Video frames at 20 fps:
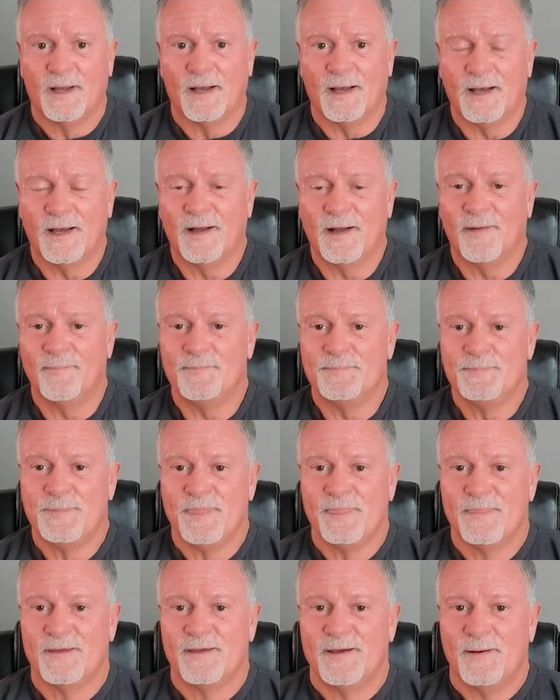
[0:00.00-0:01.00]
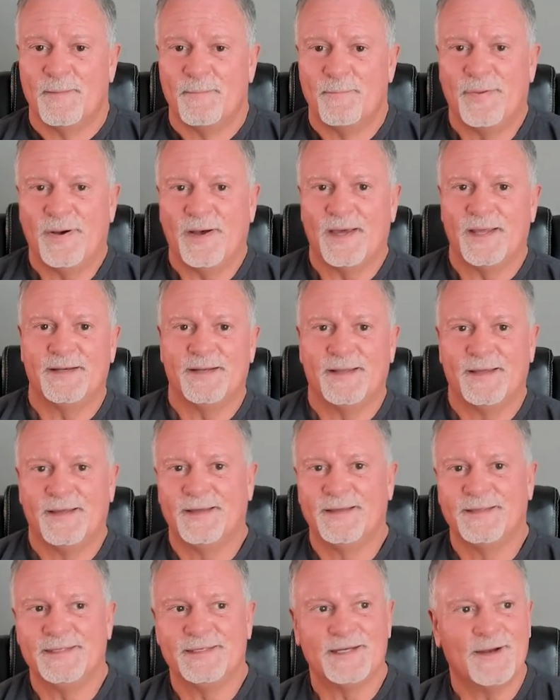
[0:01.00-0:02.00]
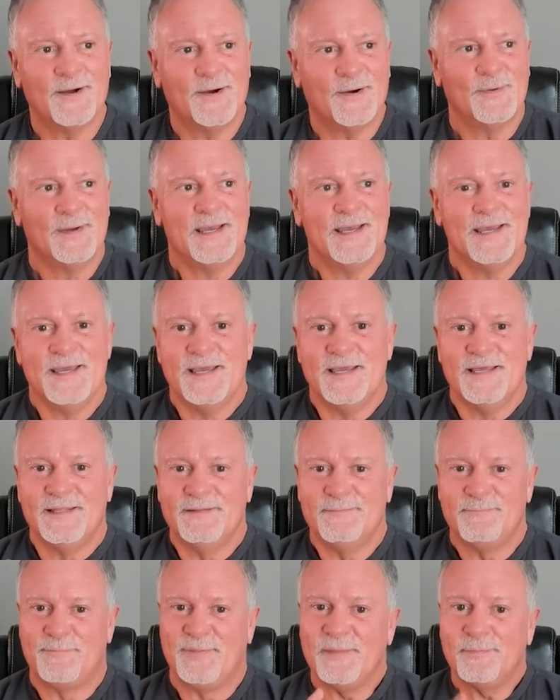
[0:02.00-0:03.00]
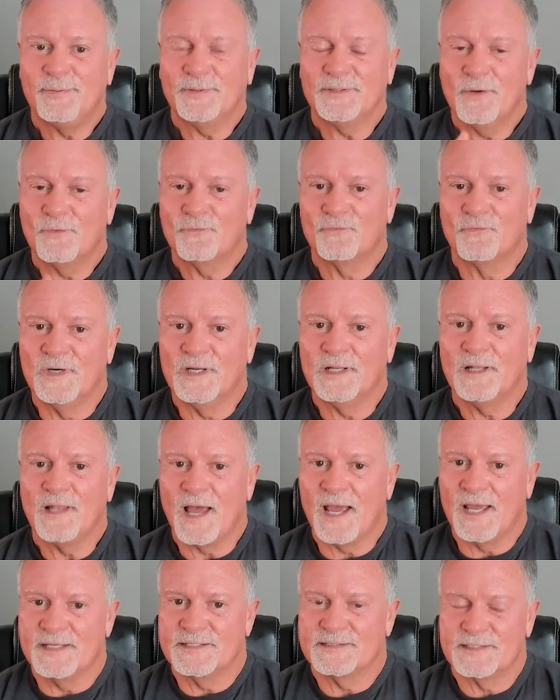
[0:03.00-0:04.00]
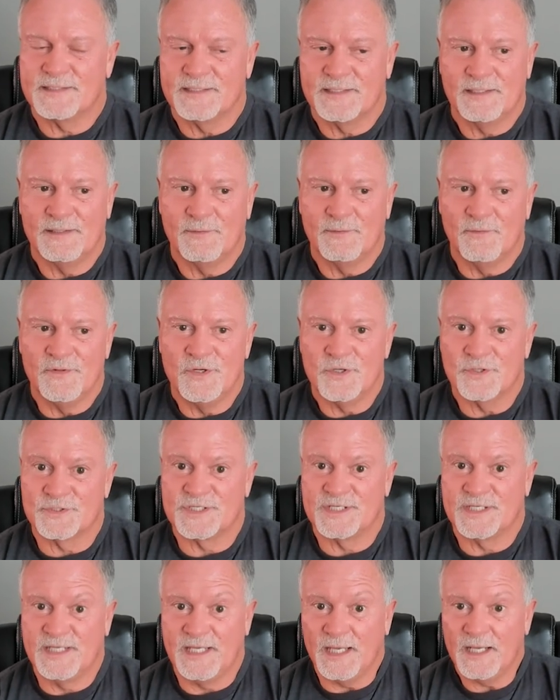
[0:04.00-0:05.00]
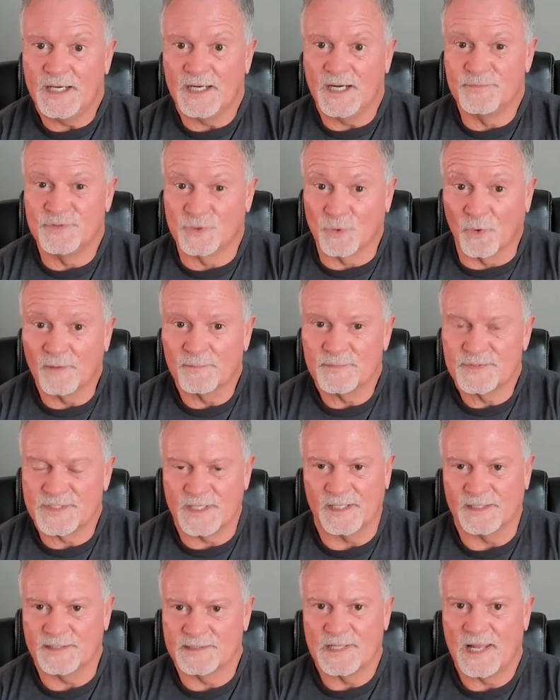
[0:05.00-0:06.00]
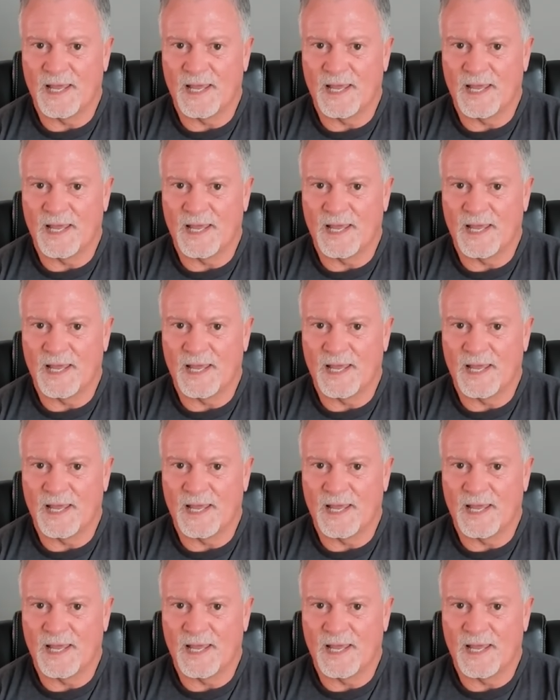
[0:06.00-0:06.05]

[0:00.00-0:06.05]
Um, but you know, people don't realize your skin absorbs things.